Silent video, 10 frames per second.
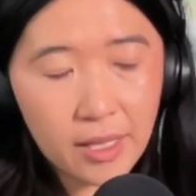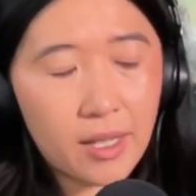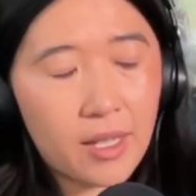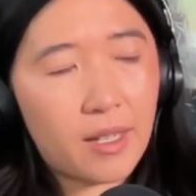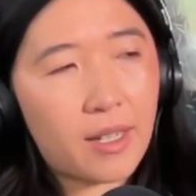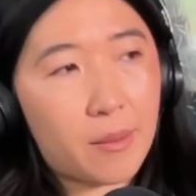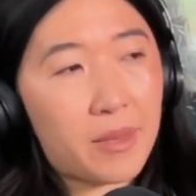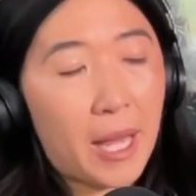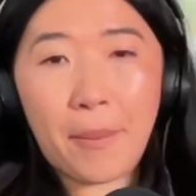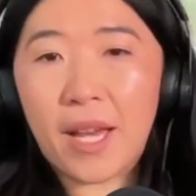
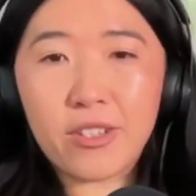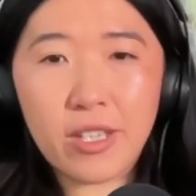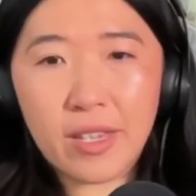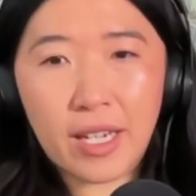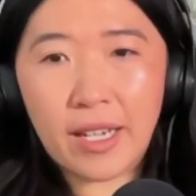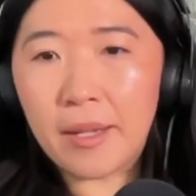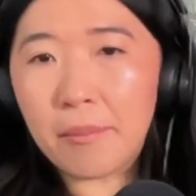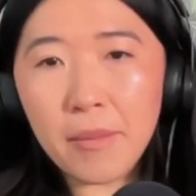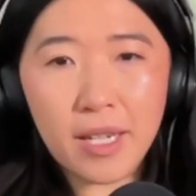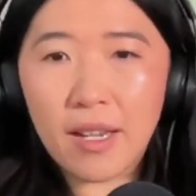That patient that I
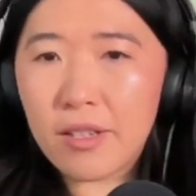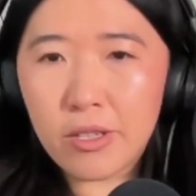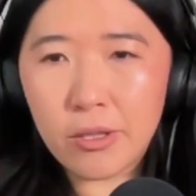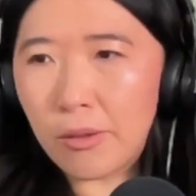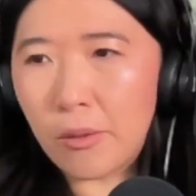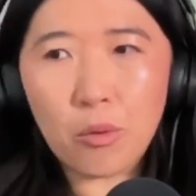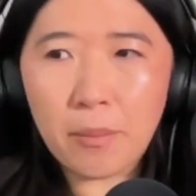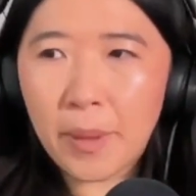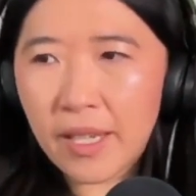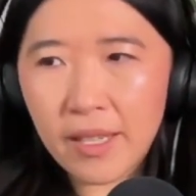admitted to
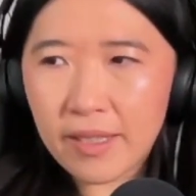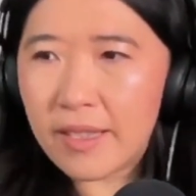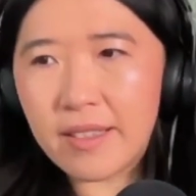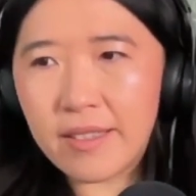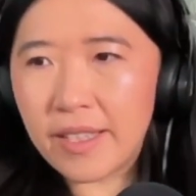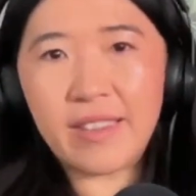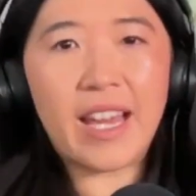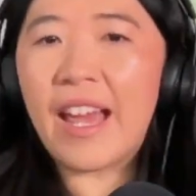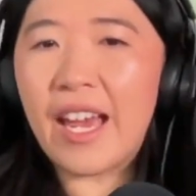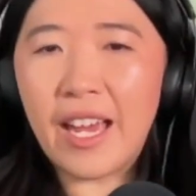orthopedics, did they
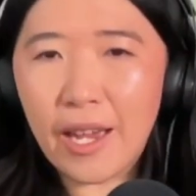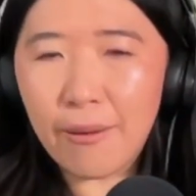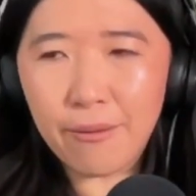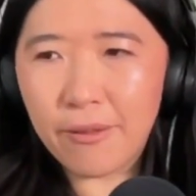have,